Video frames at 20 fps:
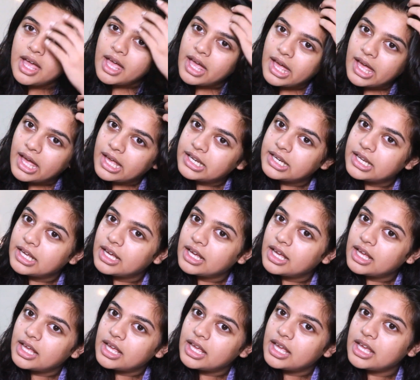And
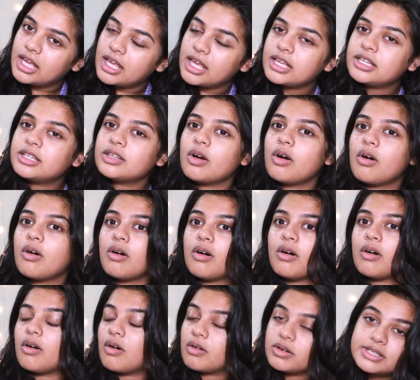it
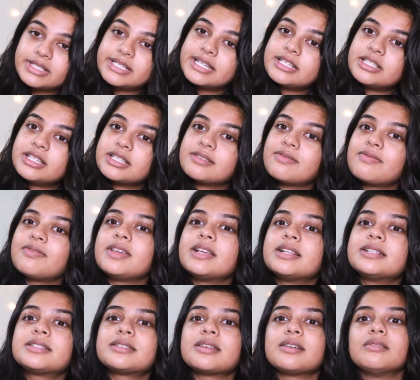honestly just
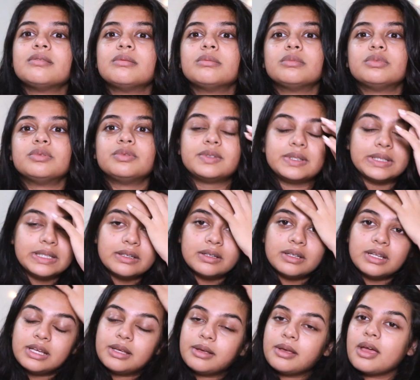feels
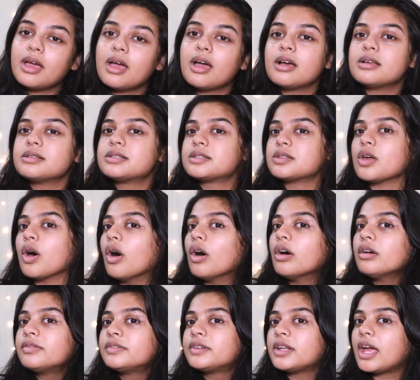really
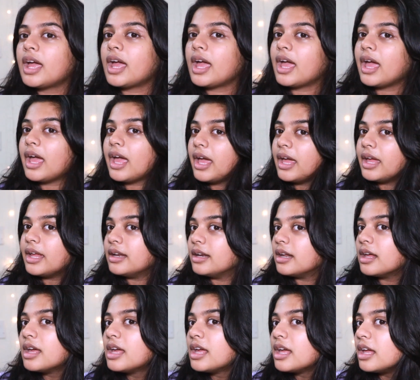soft, and
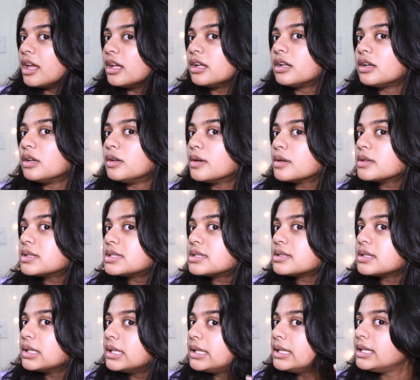it looks
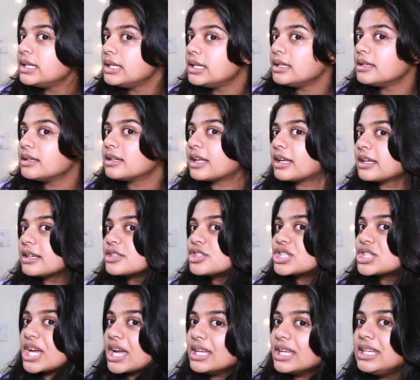really like
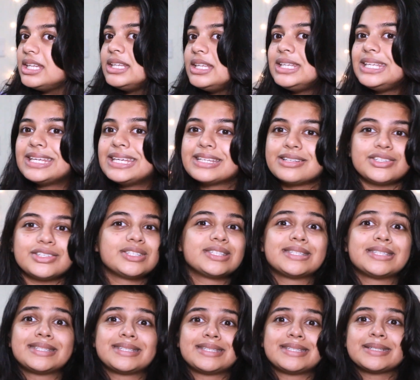shiny and
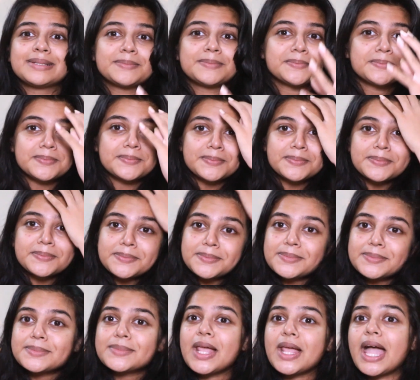just,
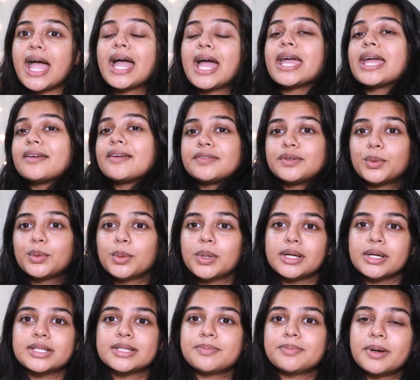I have no
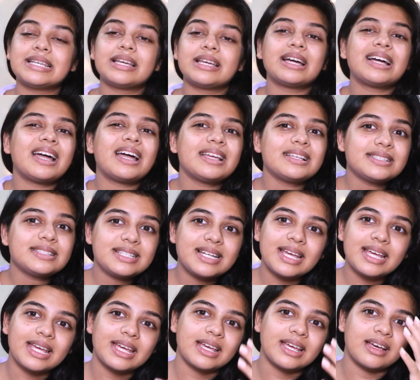words. SHIKAKAI is
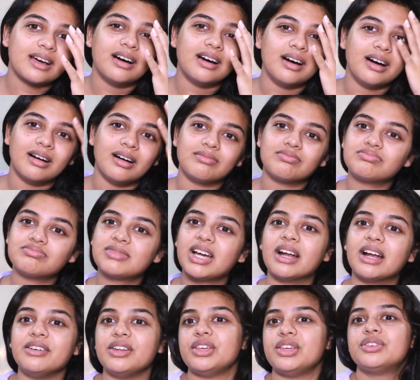like a
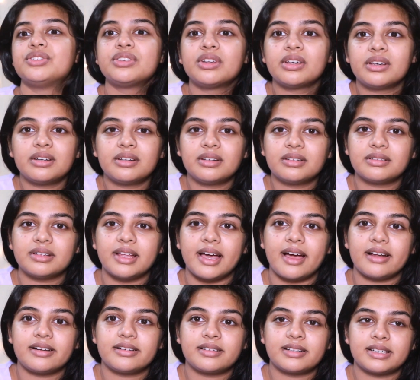conditioner
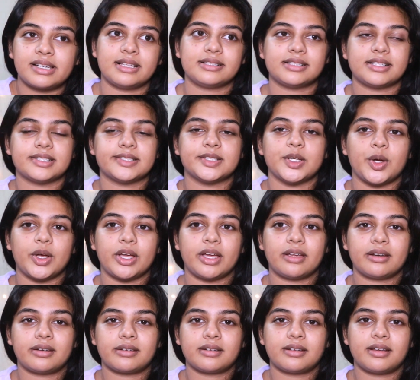that cleanses your hair
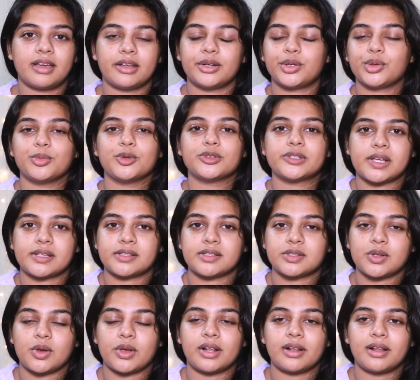and removes
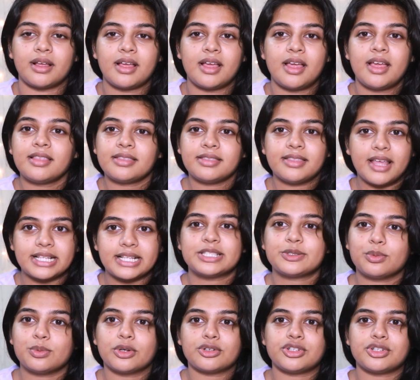excess oil.
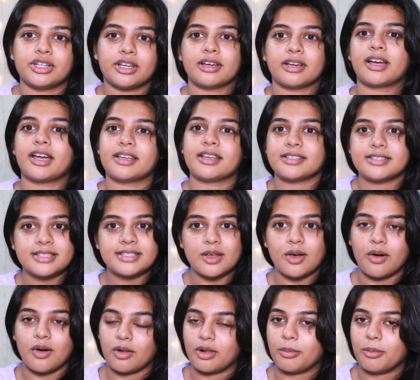That's what SHIKAKAI is
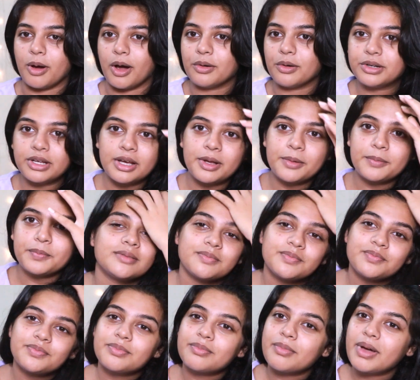all about.
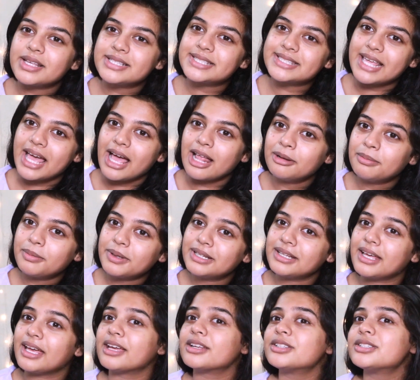My scalp and
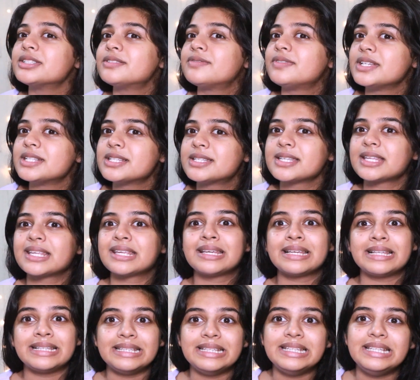hair just feels
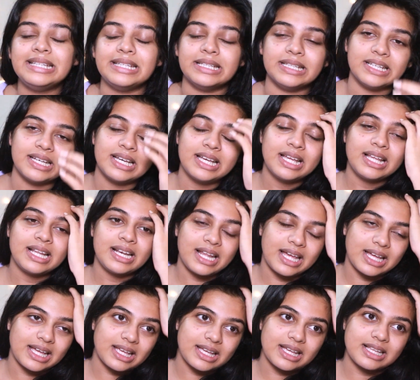clean.
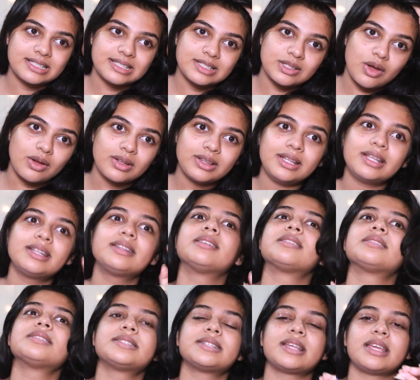Like, it's not that
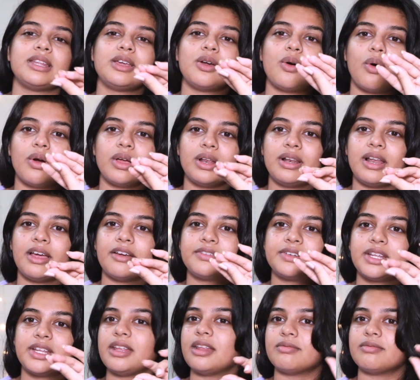there is any oil
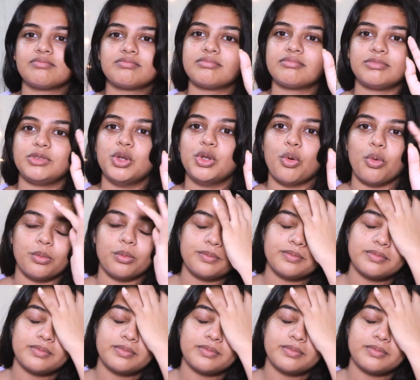left. No.